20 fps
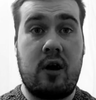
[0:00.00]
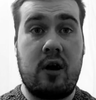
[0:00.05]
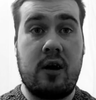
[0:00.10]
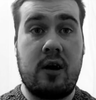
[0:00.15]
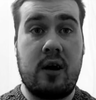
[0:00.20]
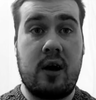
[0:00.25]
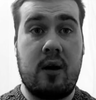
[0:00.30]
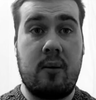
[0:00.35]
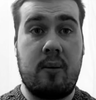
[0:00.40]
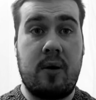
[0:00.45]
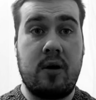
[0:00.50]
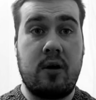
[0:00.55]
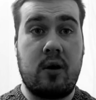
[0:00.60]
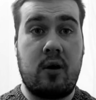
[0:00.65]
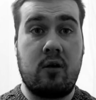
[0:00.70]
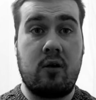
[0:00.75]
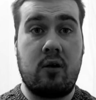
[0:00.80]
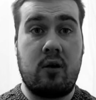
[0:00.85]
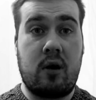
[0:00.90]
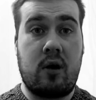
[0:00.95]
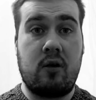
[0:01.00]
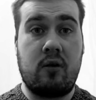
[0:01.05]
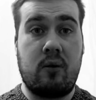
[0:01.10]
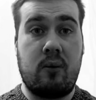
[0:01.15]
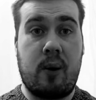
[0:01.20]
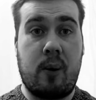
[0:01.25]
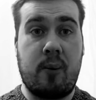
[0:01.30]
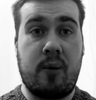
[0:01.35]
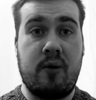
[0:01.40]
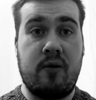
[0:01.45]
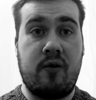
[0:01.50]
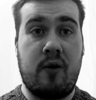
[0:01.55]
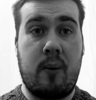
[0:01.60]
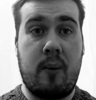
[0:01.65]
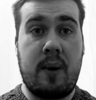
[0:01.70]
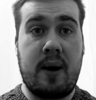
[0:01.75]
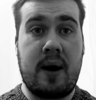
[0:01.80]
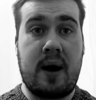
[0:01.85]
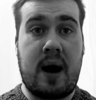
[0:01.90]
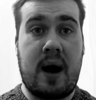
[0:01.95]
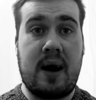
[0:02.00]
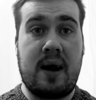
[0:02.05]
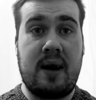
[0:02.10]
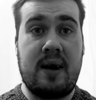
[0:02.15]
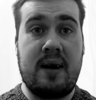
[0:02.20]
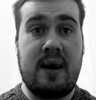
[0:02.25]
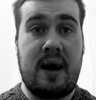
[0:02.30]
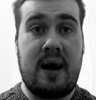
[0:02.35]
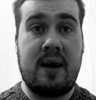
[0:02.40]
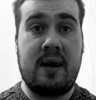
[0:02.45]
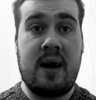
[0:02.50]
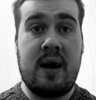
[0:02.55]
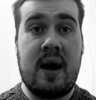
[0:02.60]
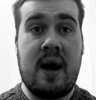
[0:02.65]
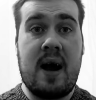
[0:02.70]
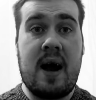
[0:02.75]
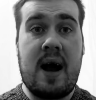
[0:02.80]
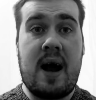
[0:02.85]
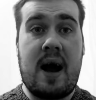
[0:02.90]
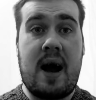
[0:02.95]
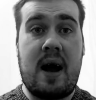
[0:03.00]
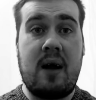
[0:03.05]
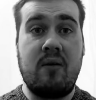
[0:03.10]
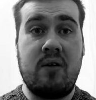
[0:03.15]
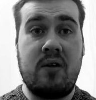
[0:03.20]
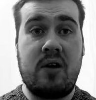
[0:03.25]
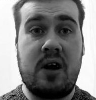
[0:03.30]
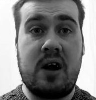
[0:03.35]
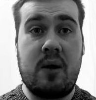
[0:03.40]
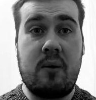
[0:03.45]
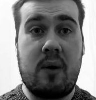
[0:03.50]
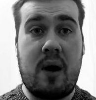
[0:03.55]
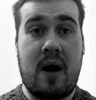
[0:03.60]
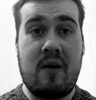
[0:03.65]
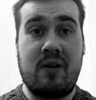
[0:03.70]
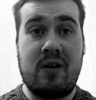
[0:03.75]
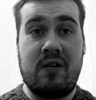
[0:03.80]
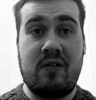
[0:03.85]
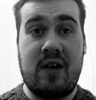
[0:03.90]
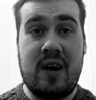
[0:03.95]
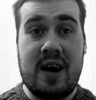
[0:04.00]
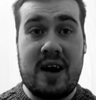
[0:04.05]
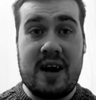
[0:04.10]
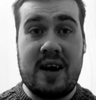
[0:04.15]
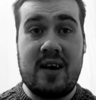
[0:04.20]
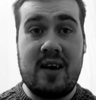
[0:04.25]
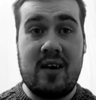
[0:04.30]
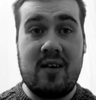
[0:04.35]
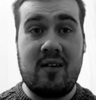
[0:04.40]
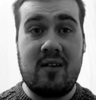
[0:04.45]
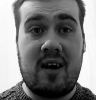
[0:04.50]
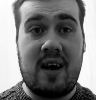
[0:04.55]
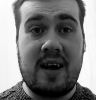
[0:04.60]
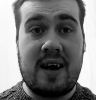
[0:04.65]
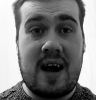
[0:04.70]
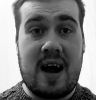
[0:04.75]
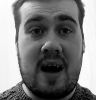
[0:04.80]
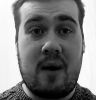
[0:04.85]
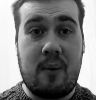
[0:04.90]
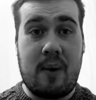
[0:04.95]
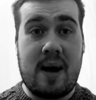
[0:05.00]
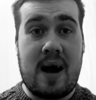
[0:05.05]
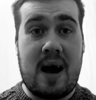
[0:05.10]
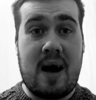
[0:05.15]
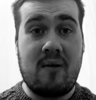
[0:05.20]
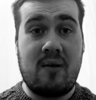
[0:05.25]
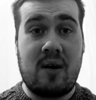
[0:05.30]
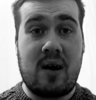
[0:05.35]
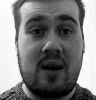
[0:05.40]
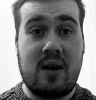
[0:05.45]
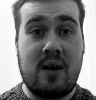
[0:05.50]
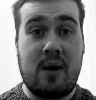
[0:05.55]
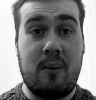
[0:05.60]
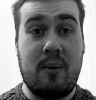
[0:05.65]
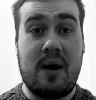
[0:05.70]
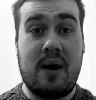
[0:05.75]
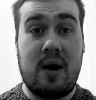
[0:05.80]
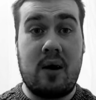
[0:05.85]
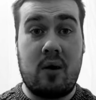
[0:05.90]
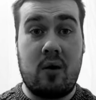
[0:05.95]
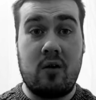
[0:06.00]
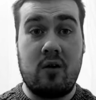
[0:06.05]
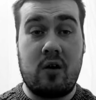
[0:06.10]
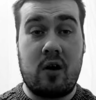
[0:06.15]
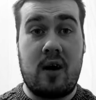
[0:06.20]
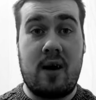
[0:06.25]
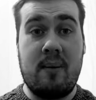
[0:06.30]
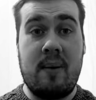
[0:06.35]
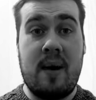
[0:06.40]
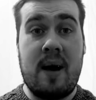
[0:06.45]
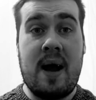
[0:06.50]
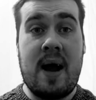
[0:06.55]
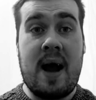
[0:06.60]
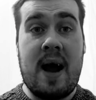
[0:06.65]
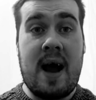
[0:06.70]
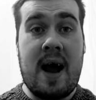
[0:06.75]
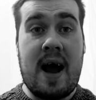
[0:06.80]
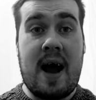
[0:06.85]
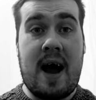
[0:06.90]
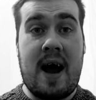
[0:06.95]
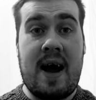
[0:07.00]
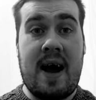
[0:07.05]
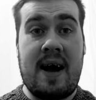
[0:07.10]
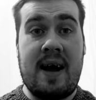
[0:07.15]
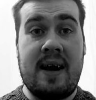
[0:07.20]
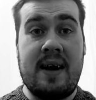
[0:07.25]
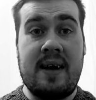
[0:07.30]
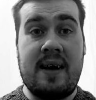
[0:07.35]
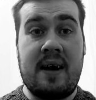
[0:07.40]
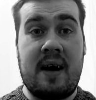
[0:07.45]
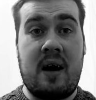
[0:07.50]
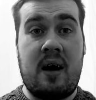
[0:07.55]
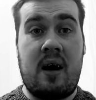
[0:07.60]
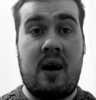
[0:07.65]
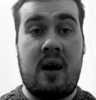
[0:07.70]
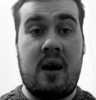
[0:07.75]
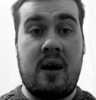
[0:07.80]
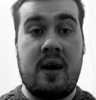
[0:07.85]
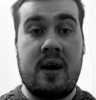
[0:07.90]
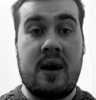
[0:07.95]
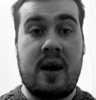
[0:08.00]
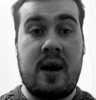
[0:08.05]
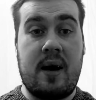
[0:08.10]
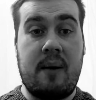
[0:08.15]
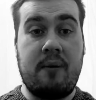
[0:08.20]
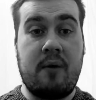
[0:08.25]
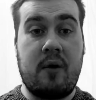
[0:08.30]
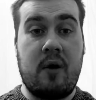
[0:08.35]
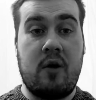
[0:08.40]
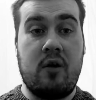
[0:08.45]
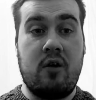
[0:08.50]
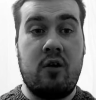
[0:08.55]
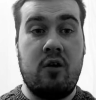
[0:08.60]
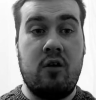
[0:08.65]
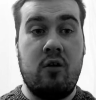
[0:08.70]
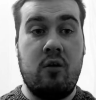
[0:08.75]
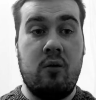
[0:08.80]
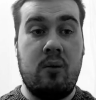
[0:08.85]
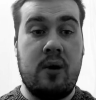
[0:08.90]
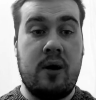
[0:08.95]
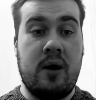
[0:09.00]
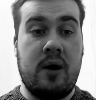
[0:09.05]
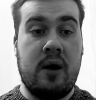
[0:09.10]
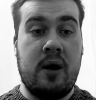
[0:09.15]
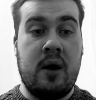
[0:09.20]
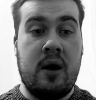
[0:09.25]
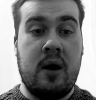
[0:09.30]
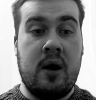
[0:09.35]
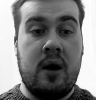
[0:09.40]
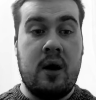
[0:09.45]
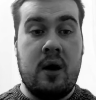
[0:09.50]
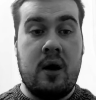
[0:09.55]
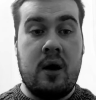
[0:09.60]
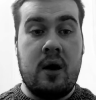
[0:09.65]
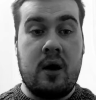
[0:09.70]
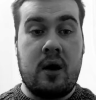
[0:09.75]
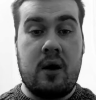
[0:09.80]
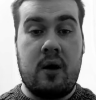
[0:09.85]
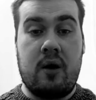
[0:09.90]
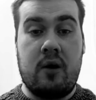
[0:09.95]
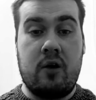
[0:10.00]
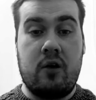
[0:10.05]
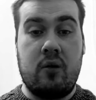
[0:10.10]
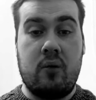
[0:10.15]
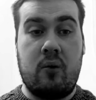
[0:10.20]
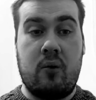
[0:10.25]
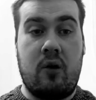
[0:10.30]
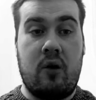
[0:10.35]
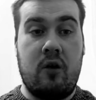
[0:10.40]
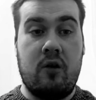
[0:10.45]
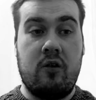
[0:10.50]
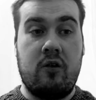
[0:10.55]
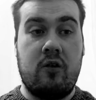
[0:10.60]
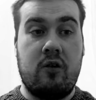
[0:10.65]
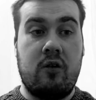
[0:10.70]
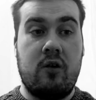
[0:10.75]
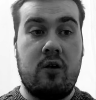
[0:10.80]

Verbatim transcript: tidying up my dolls and dolls for been filming editing that. And for tea, we're having fajitas. I can't wait, I haven't had them in a long time, and I am going to be going to watch